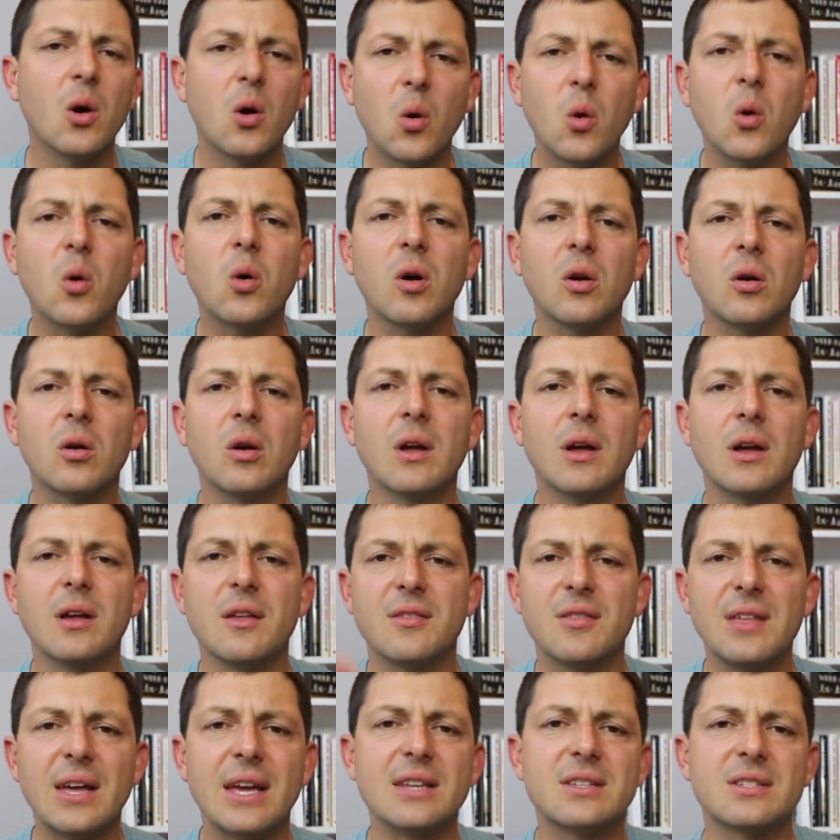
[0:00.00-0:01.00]
or
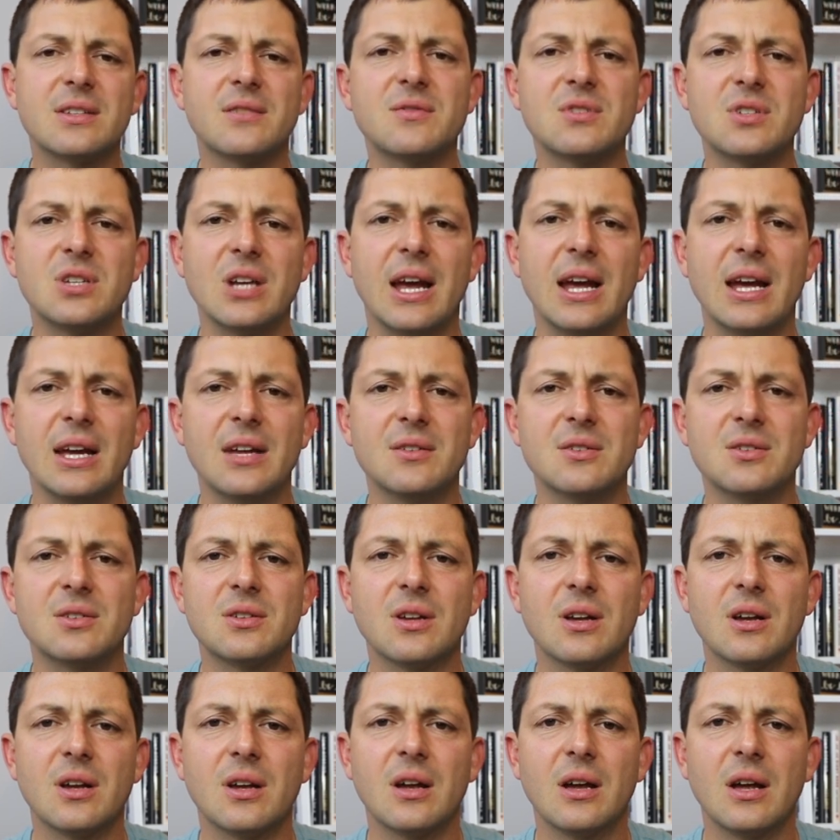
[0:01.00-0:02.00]
things have changed